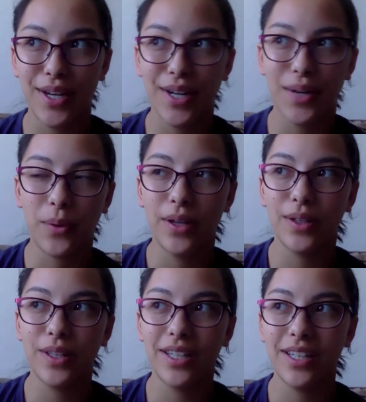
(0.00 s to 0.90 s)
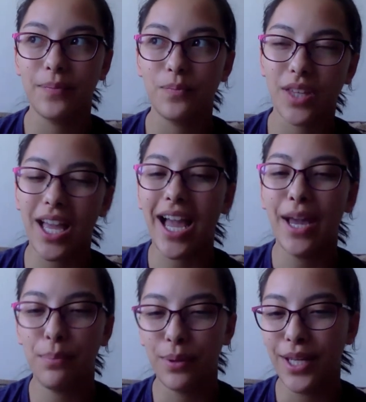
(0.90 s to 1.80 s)
well,
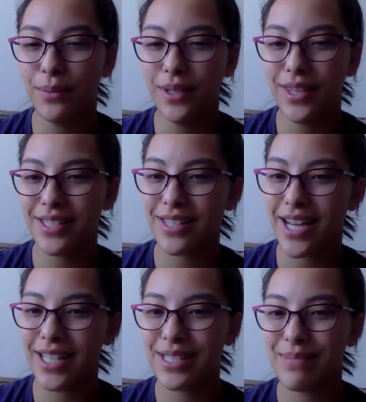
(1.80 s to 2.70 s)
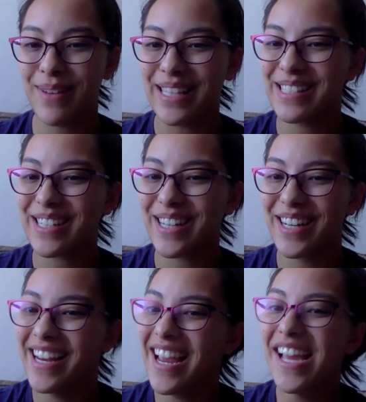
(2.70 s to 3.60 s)
I played with this last semester,
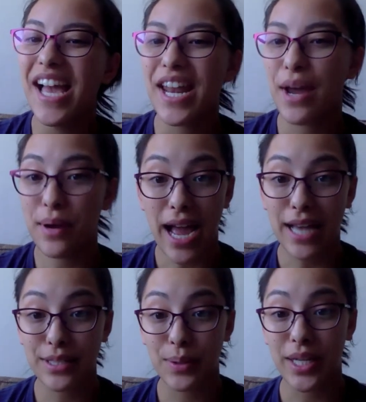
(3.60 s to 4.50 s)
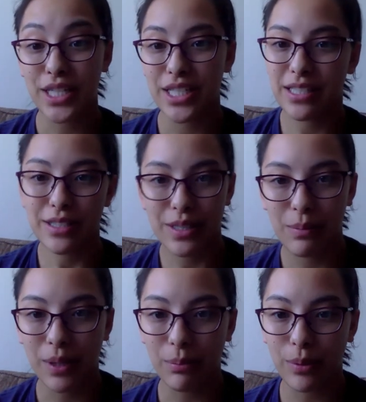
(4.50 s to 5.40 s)
and I would ask questions to the
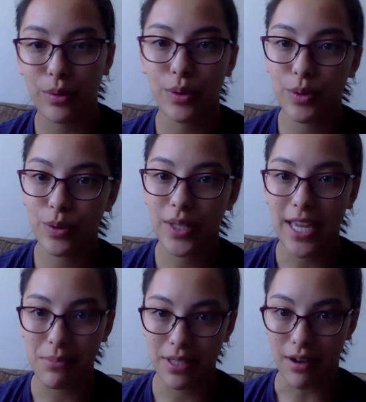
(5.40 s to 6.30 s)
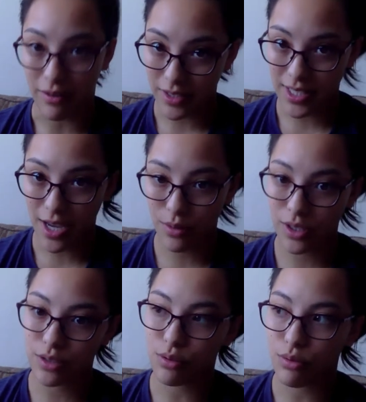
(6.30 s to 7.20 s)
people who came into office
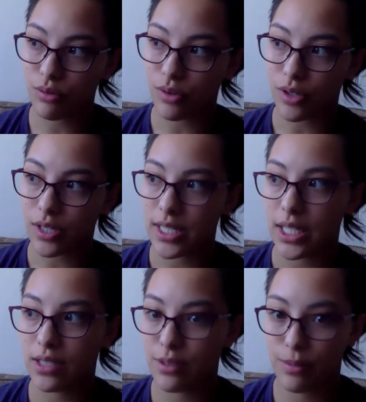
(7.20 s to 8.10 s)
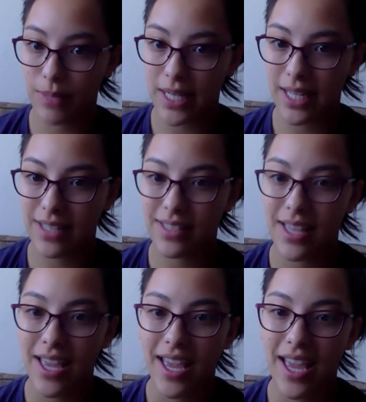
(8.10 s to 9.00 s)
hours or did Zoom meetings,
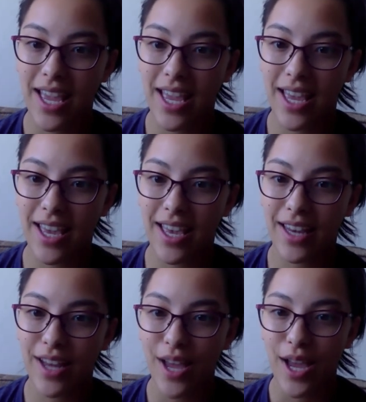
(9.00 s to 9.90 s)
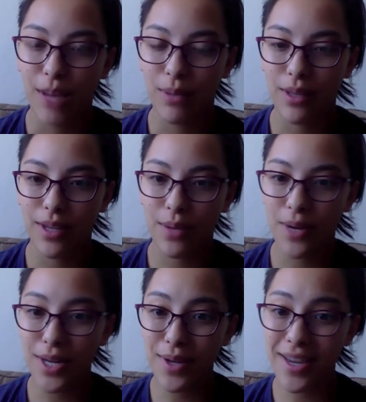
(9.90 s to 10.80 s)
and I'd be like, what
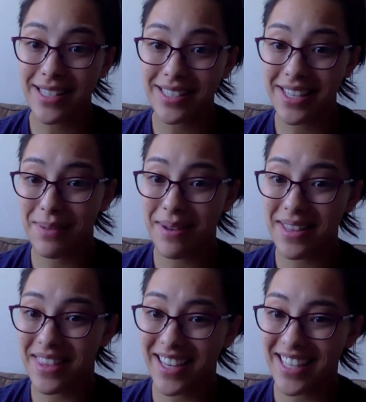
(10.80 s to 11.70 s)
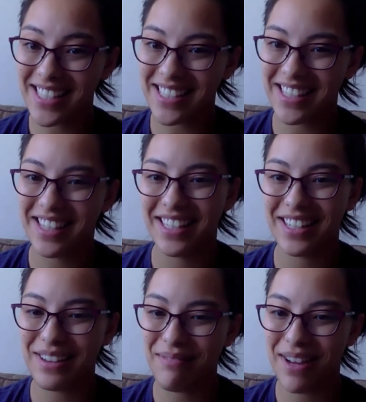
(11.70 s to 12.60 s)
do you guys think about this? And then
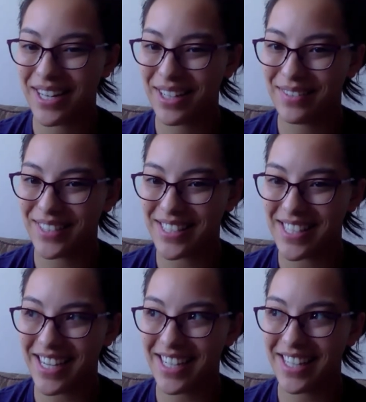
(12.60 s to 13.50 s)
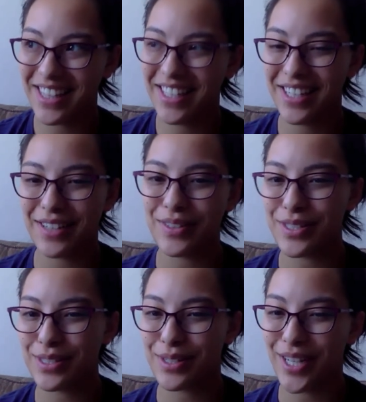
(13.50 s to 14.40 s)
nobody would say anything, and it was
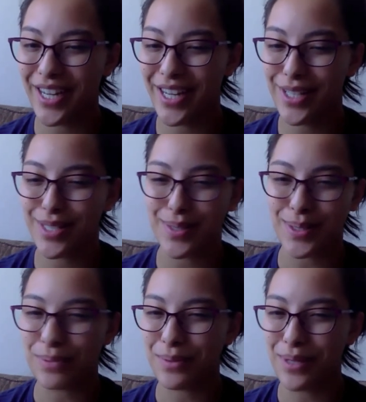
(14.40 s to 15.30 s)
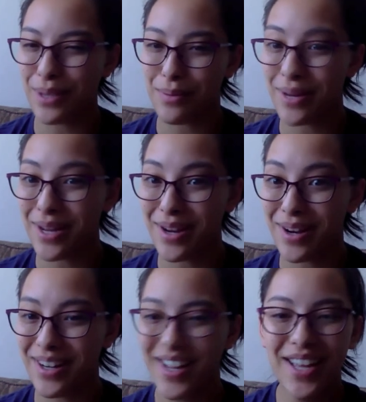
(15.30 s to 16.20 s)
just crickets, and it was really
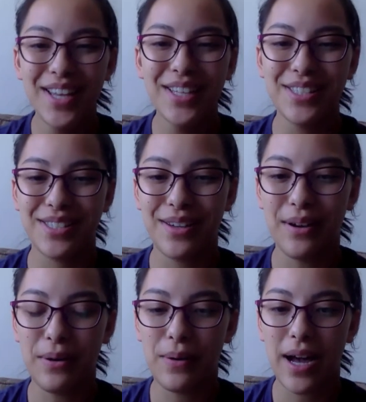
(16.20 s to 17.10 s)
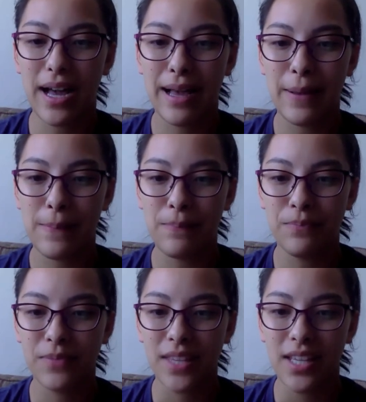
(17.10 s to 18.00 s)
weird. So
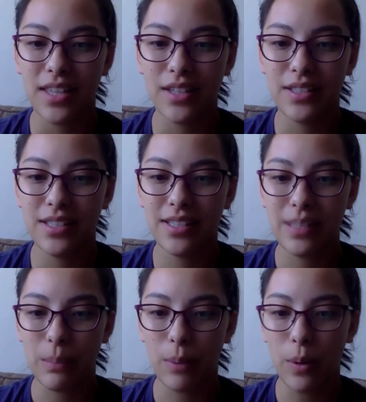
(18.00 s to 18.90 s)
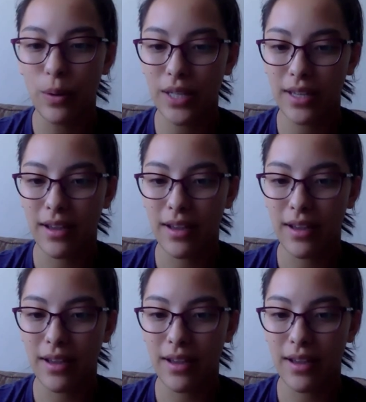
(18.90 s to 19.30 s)
there's this polling